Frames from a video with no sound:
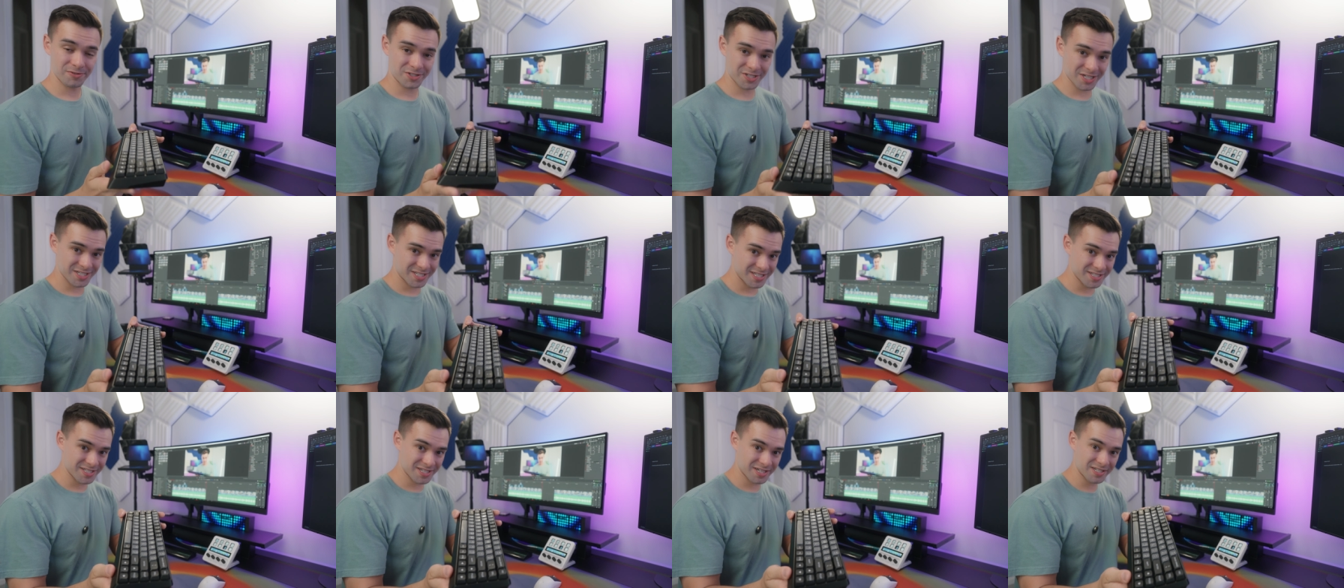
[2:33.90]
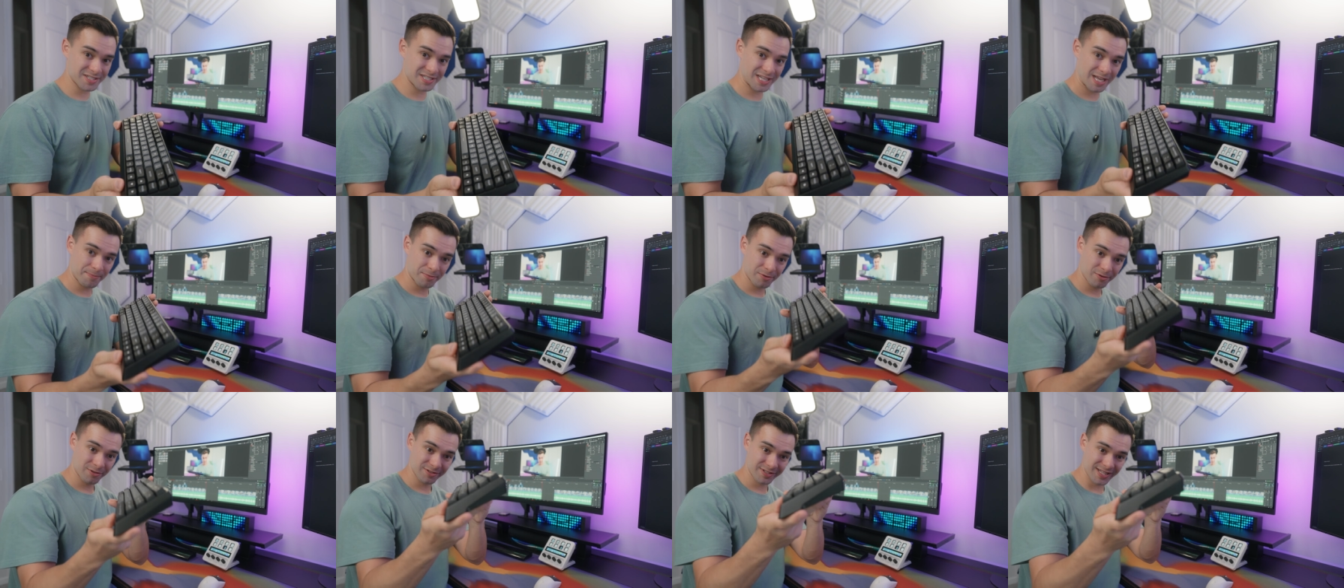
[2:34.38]
just as an
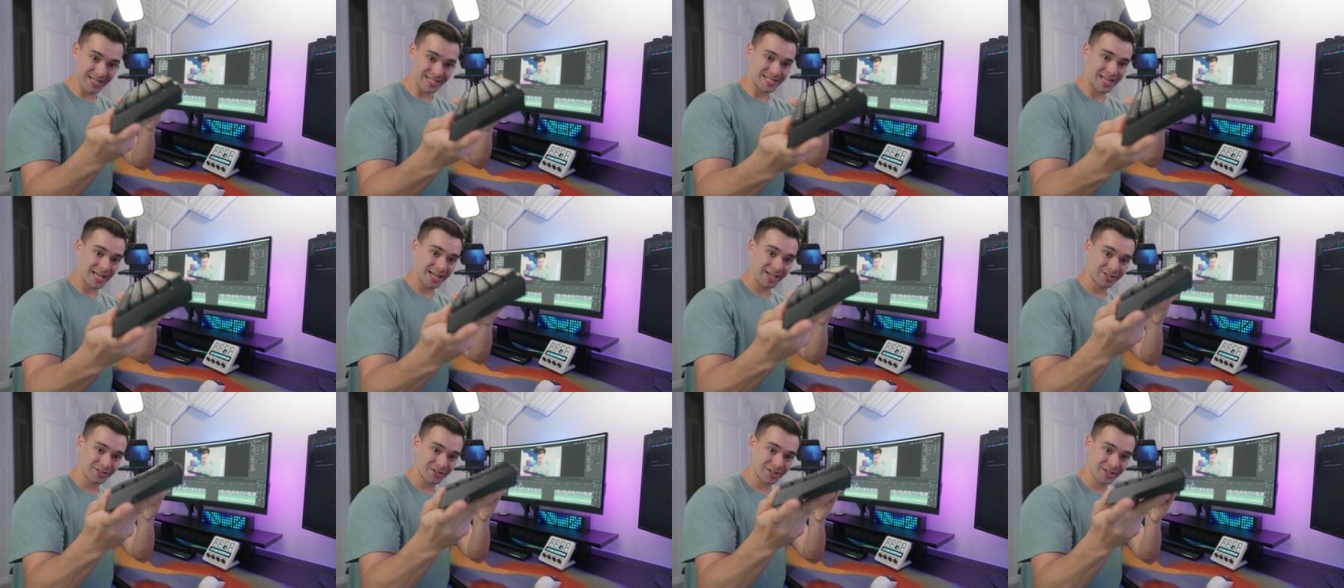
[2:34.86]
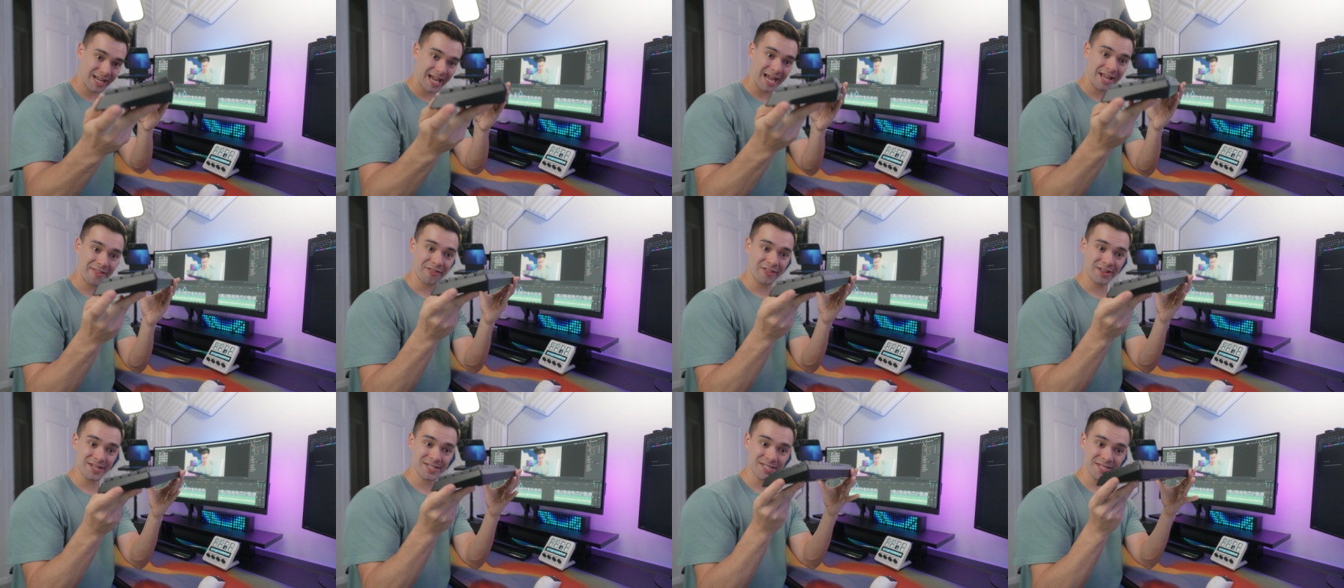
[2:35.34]
example, let's take a look
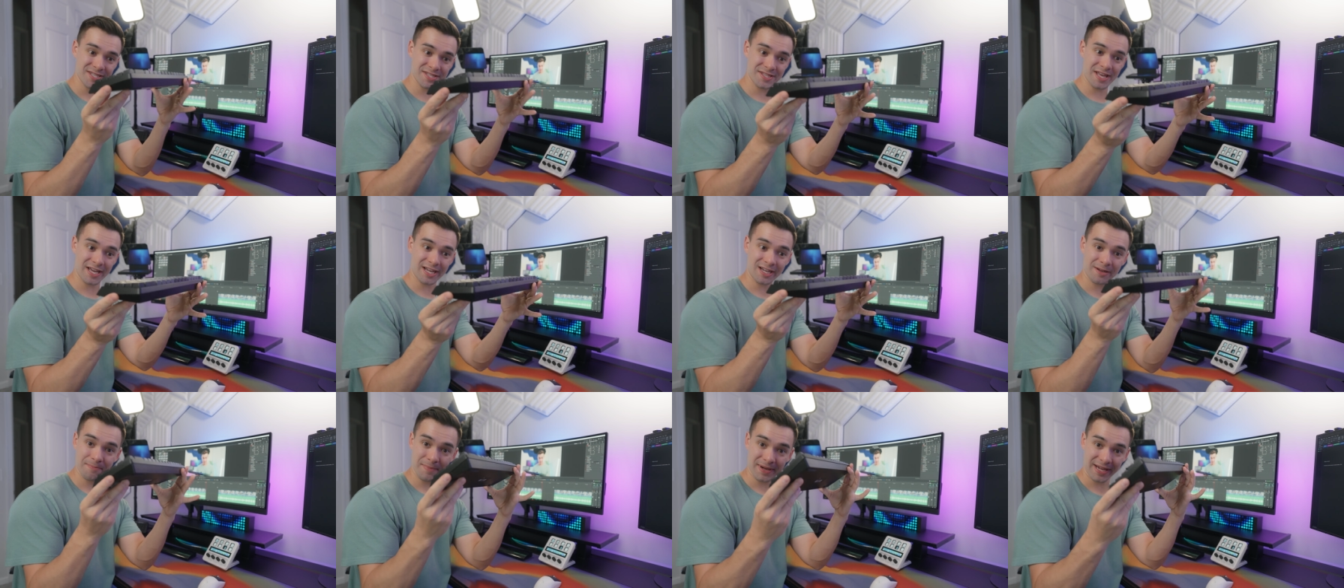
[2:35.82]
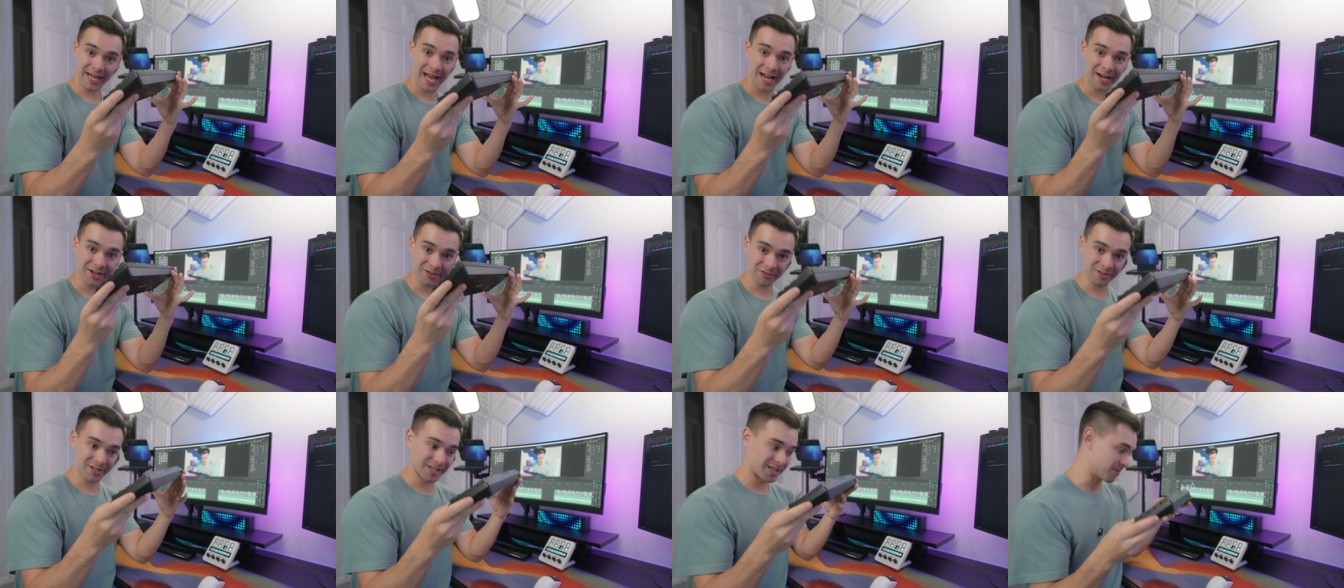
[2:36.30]
at this thick
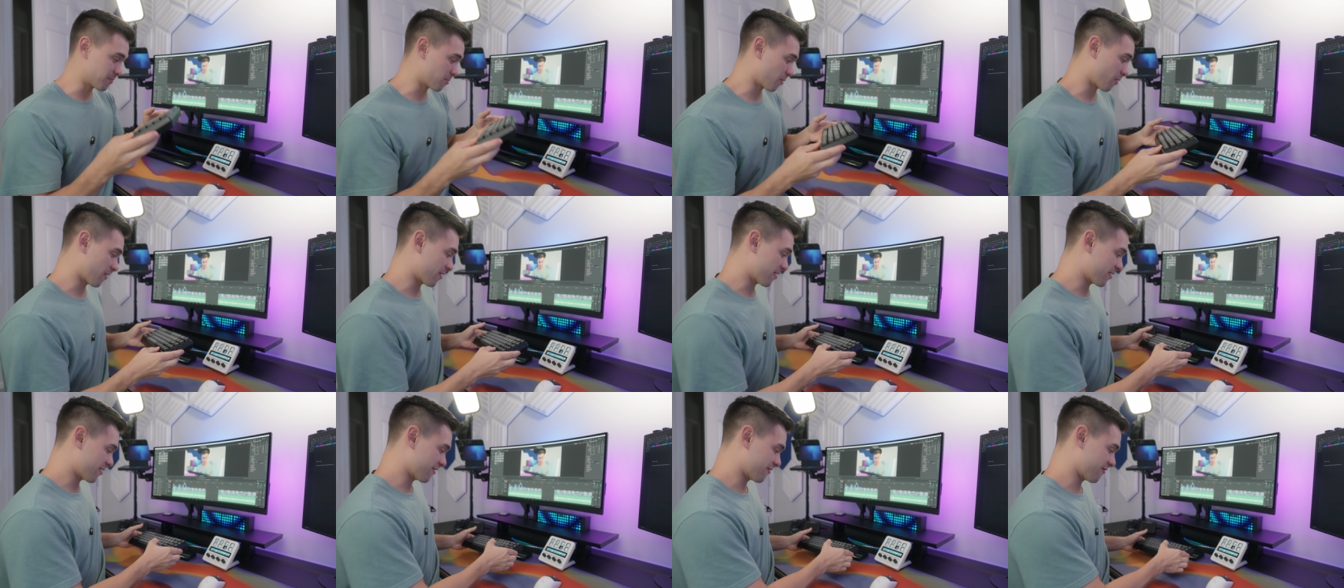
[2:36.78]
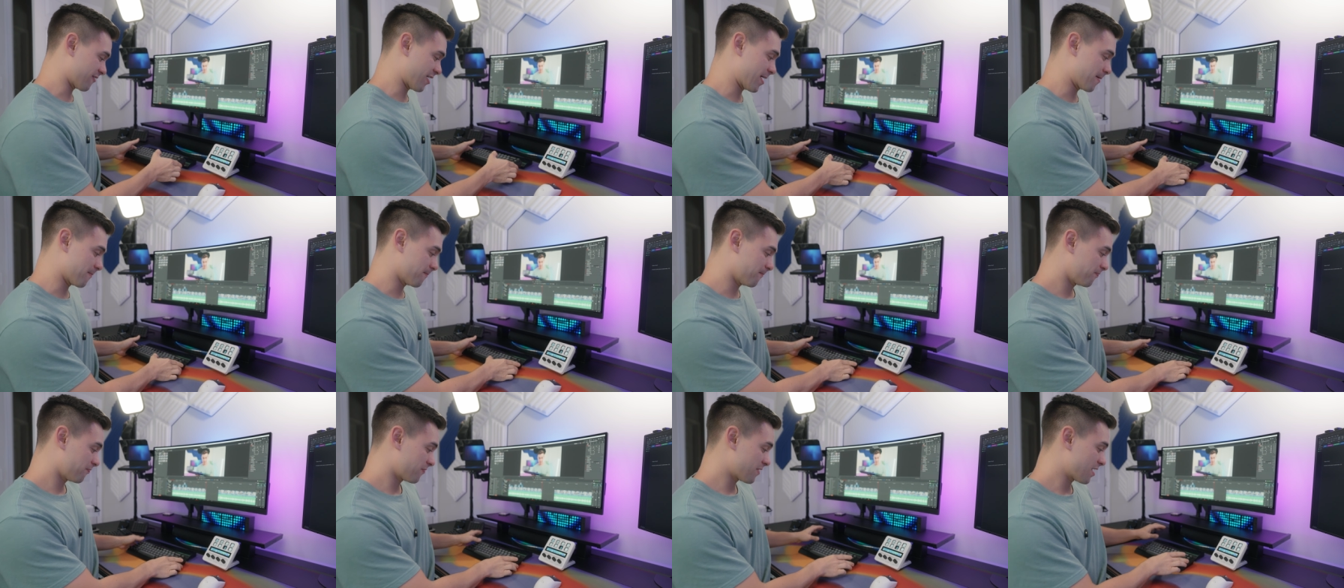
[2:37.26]
mechanical keyboard, right?